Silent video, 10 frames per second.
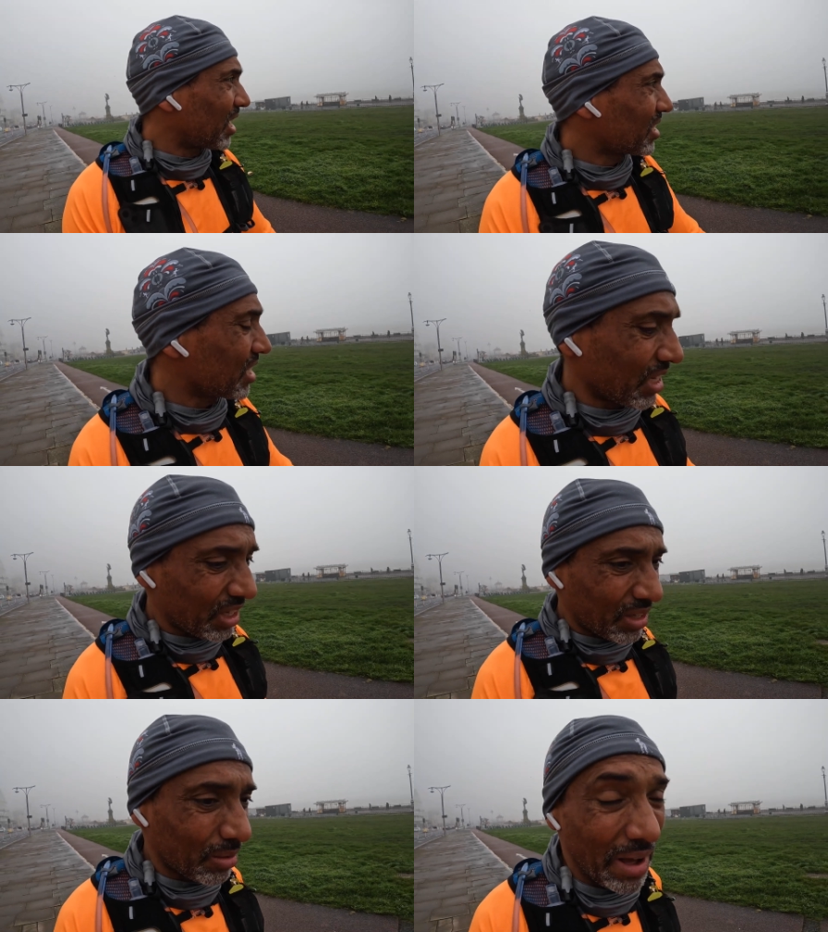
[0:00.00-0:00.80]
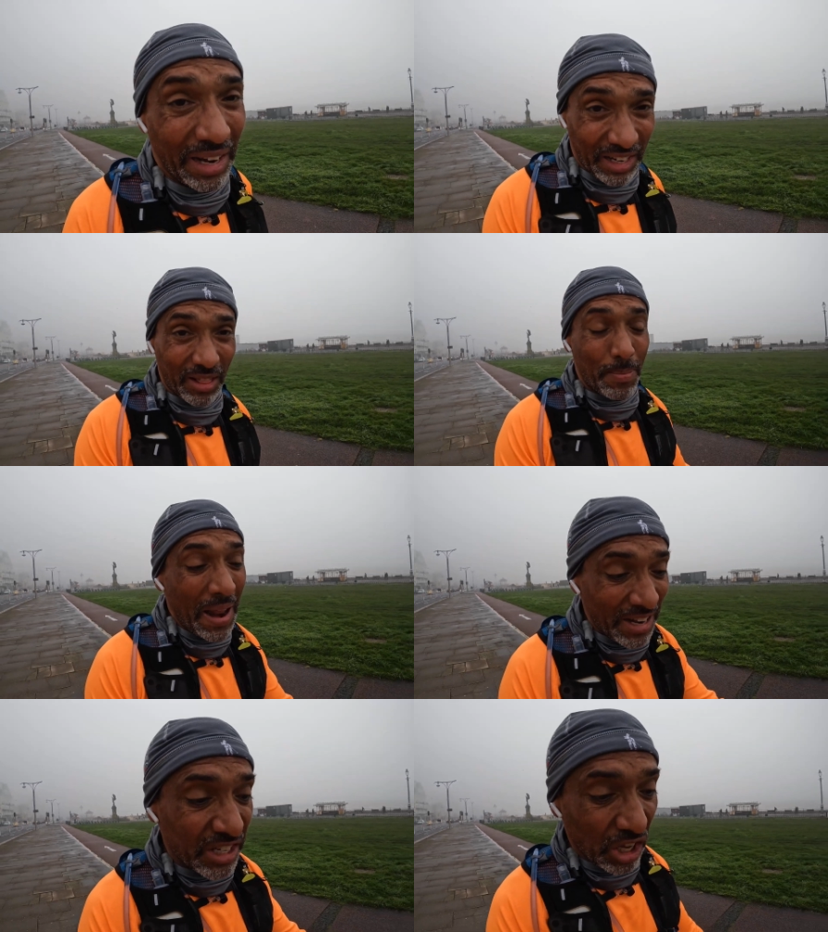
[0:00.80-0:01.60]
to do, well, the
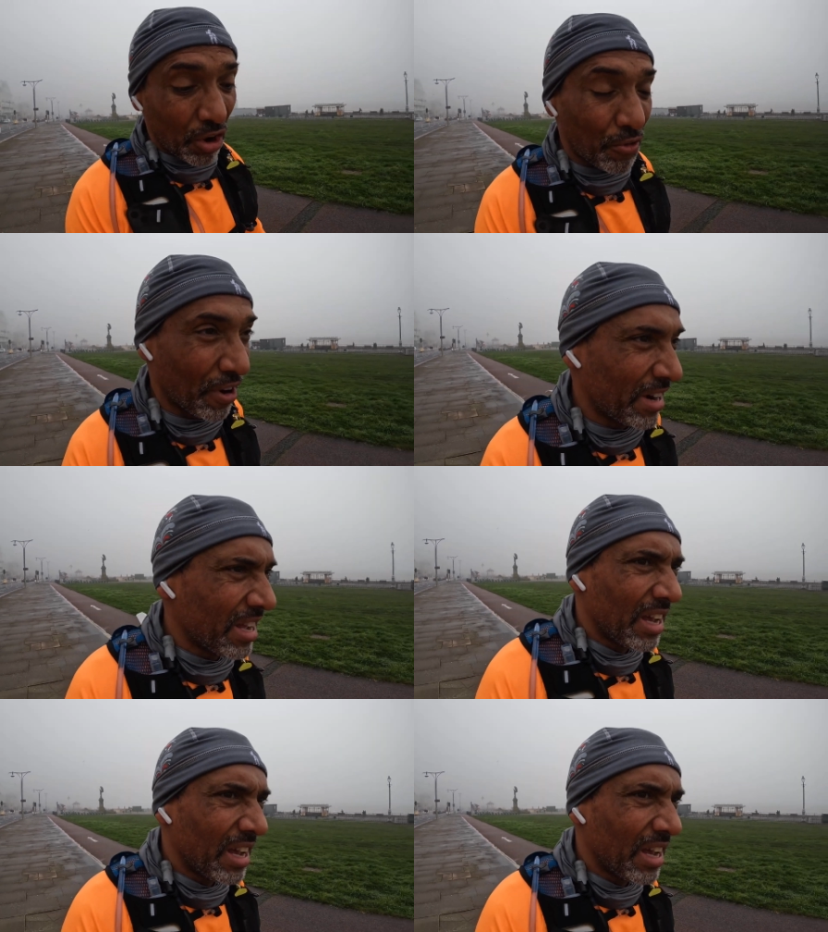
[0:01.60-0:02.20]
plan is a long run,